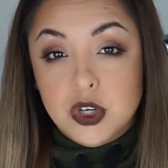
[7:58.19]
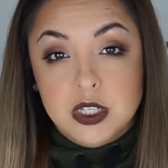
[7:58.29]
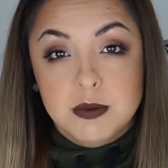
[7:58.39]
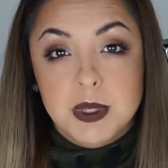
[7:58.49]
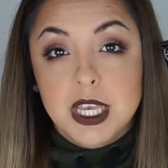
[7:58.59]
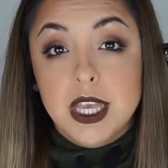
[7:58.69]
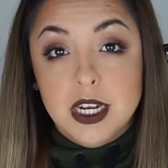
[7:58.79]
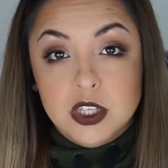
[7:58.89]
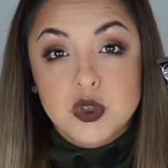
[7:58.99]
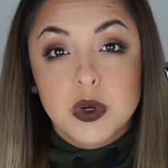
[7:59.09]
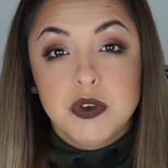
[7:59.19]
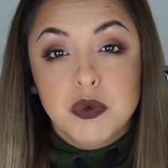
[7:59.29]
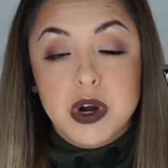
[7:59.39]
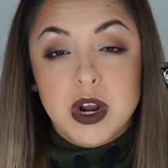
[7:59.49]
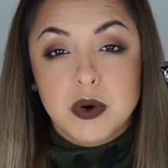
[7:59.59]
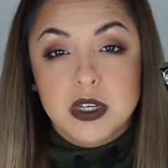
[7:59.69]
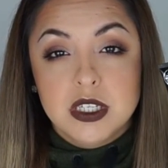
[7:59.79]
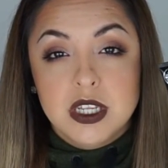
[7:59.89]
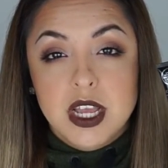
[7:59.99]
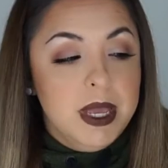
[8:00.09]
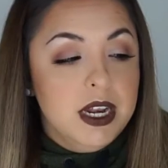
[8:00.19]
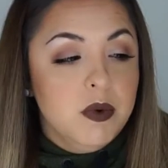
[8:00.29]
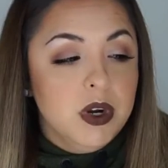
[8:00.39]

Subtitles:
Trust me, it is 24 hours. And it